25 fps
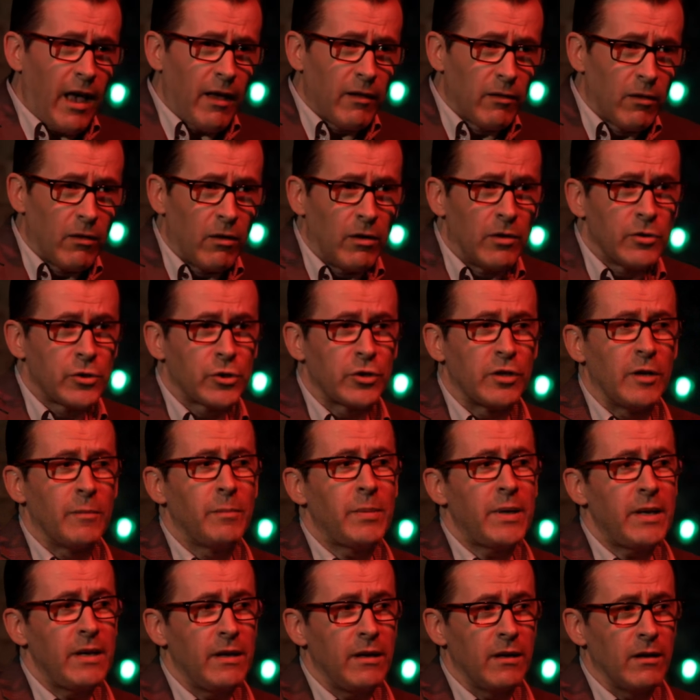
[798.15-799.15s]
launch an
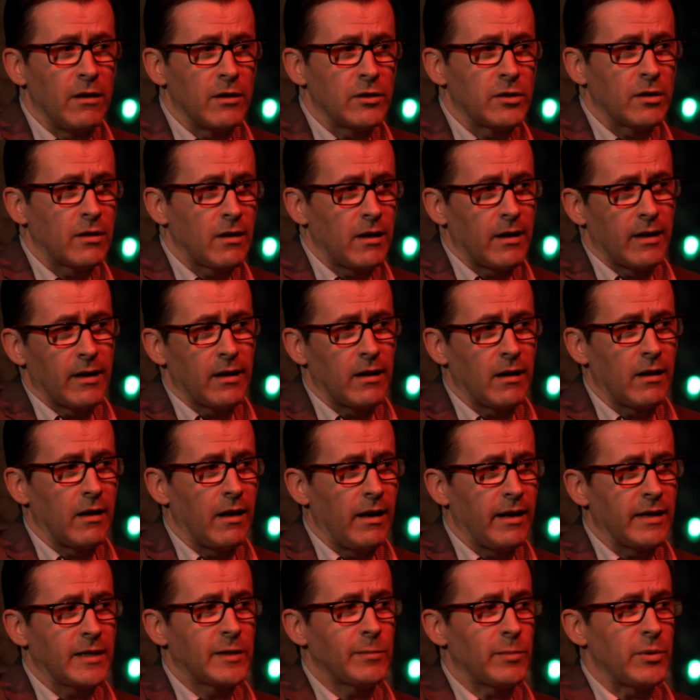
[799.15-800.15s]
appeal to clinical
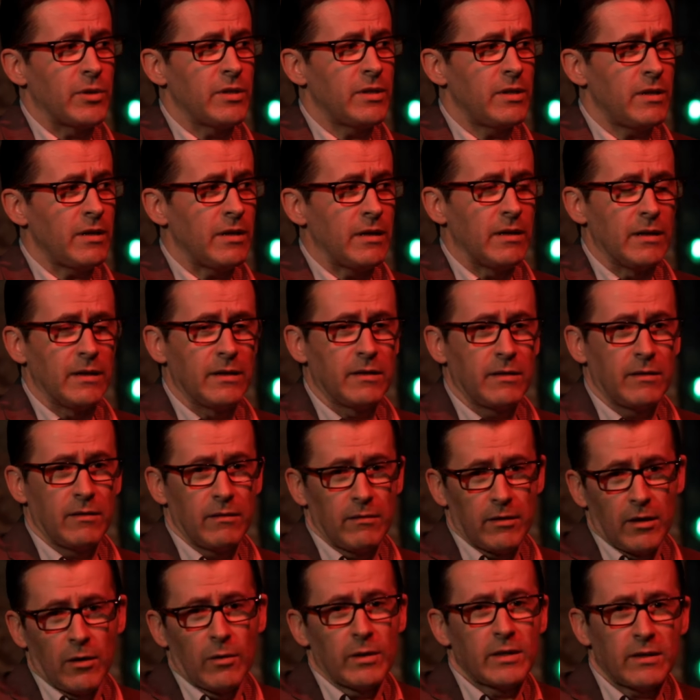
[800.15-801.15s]
expertise,
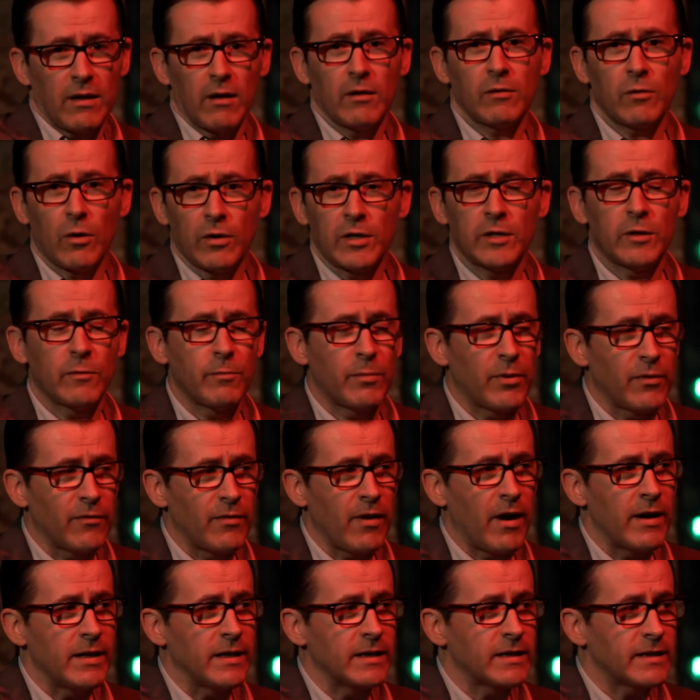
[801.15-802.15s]
you know, it's not going to
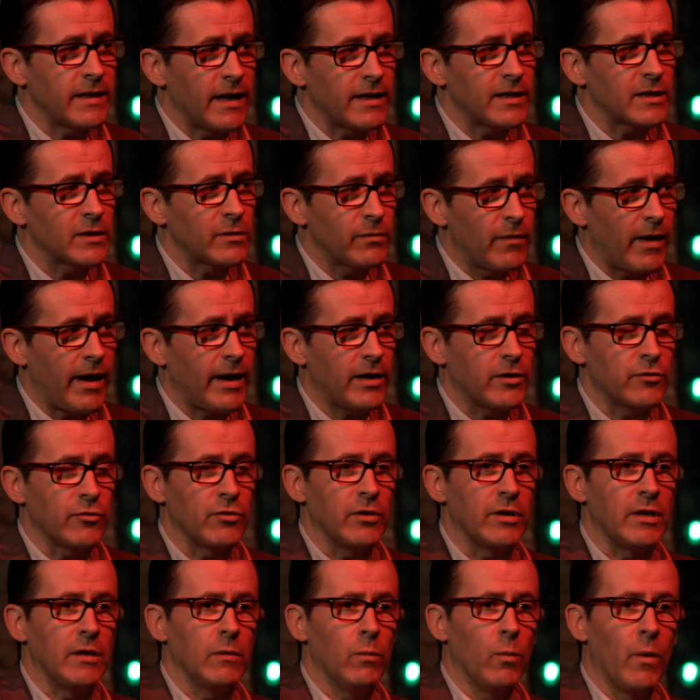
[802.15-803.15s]
provide a
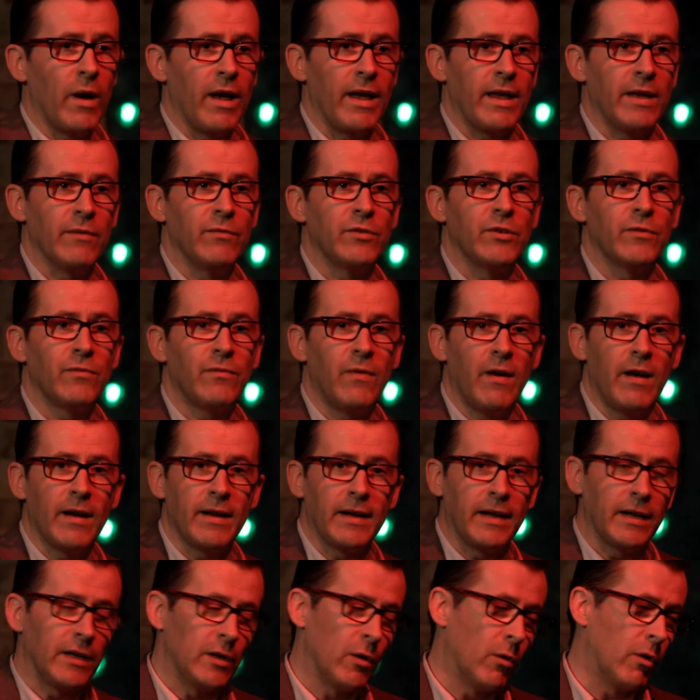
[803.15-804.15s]
satisfactory way of
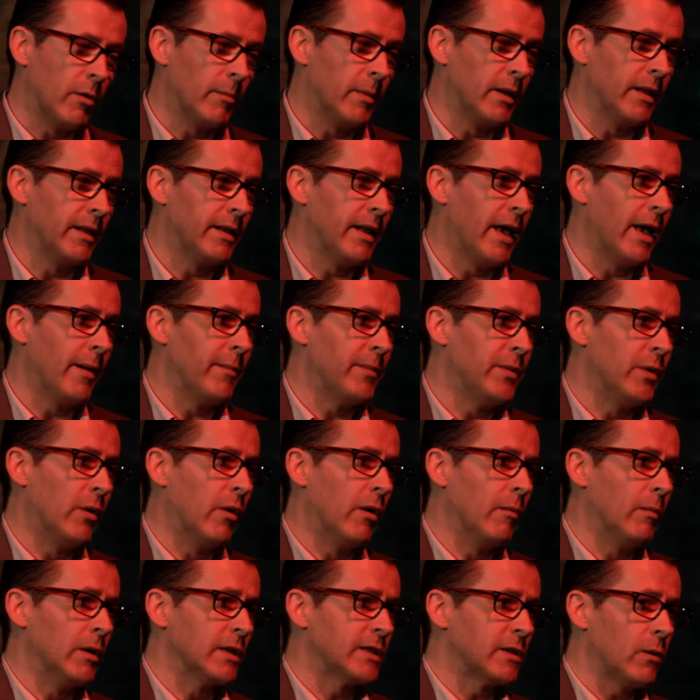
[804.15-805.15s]
defining normal and abnormal.